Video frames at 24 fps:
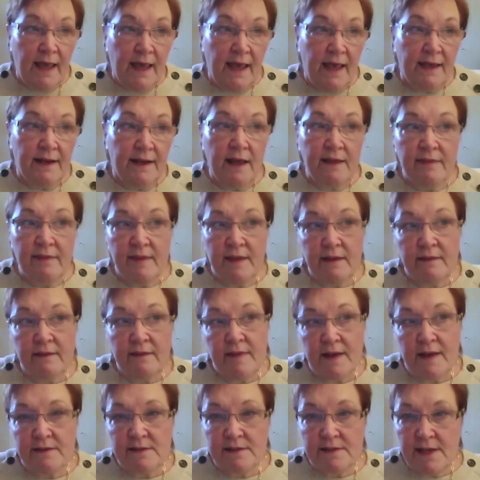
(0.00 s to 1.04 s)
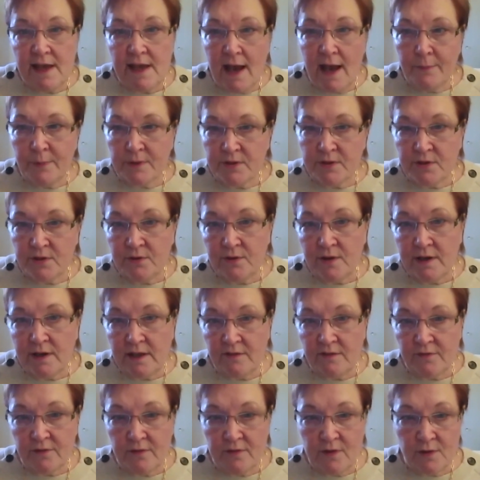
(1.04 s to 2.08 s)
And I think that's the opportunity
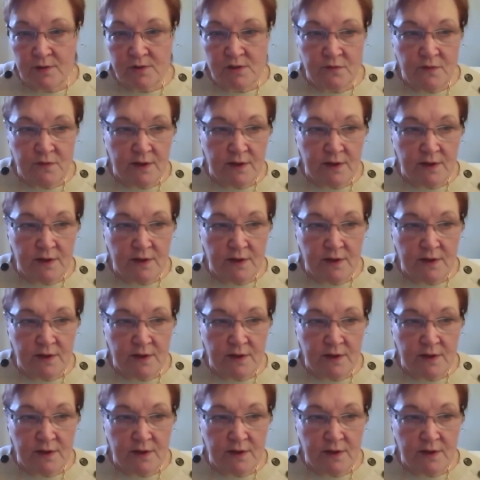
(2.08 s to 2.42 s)
for those of